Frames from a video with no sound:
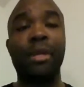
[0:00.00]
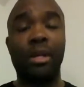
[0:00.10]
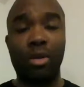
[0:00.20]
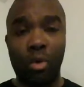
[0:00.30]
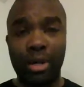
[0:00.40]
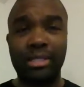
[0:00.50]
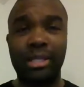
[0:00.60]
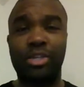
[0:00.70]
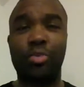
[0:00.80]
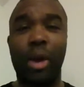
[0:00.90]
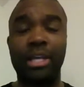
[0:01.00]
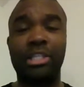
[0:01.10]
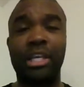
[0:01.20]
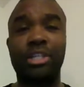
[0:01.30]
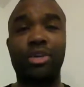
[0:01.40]
knowing the
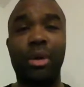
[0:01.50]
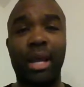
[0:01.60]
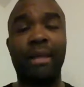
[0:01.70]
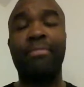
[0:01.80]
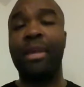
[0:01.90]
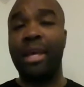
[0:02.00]
situation that you're in.